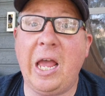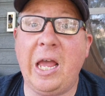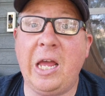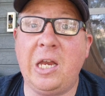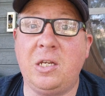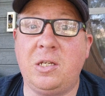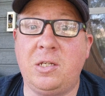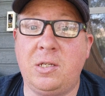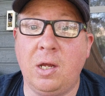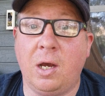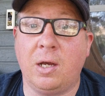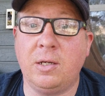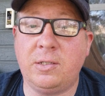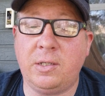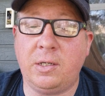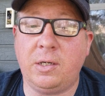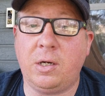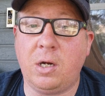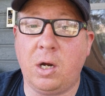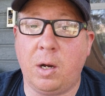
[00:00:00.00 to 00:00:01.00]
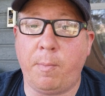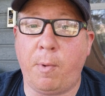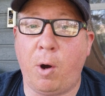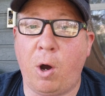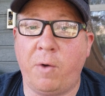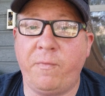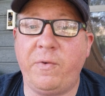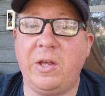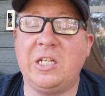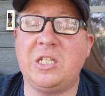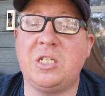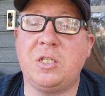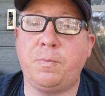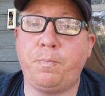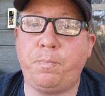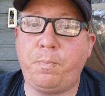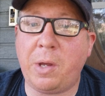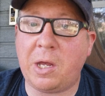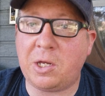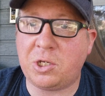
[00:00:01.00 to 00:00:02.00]
it doesn't come off,
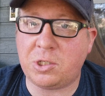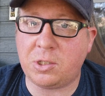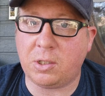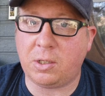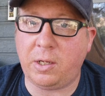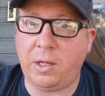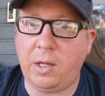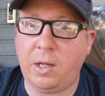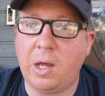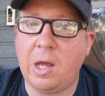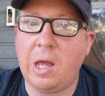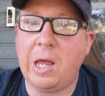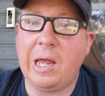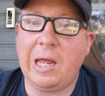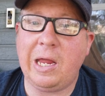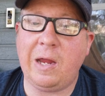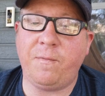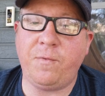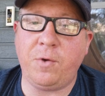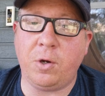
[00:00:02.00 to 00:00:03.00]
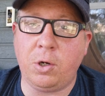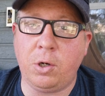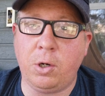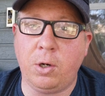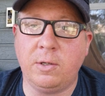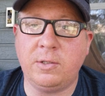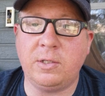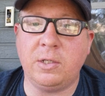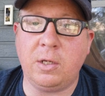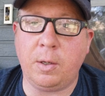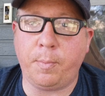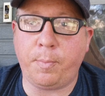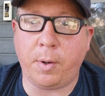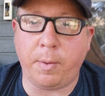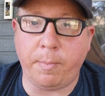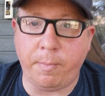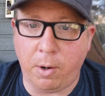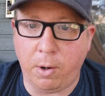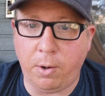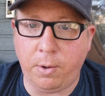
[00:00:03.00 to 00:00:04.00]
especially if you're using the
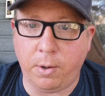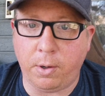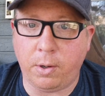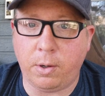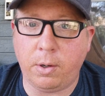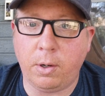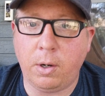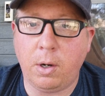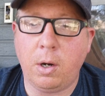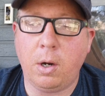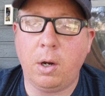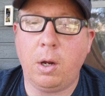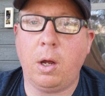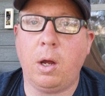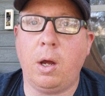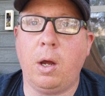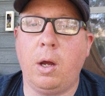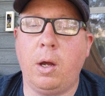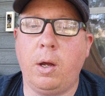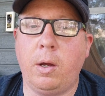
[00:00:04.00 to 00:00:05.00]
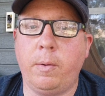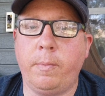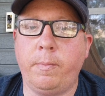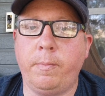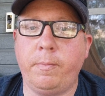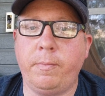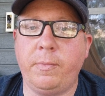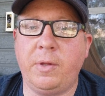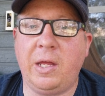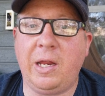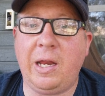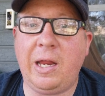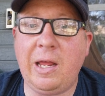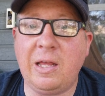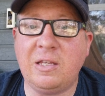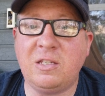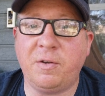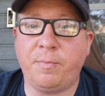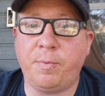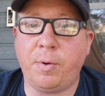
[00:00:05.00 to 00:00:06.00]
promoter, the
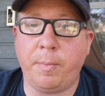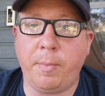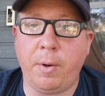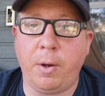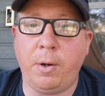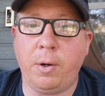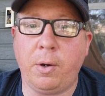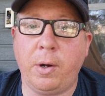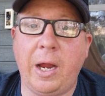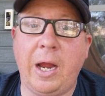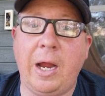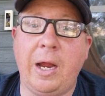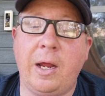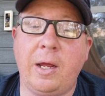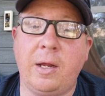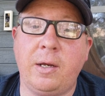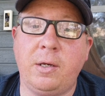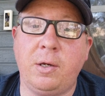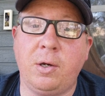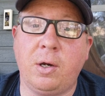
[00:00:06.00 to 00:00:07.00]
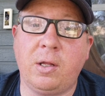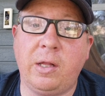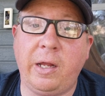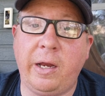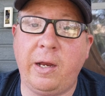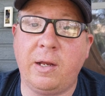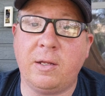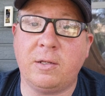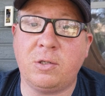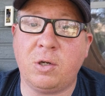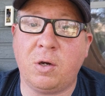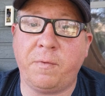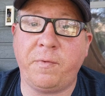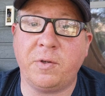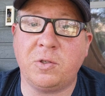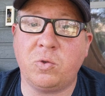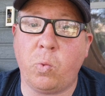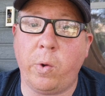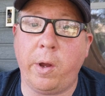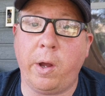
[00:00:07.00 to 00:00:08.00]
adhesive promoter, and you're cleaning the
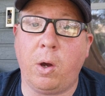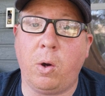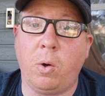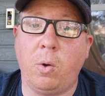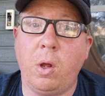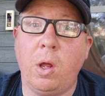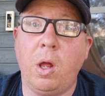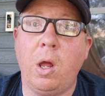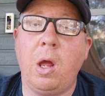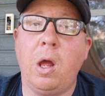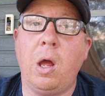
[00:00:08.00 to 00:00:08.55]
surface well.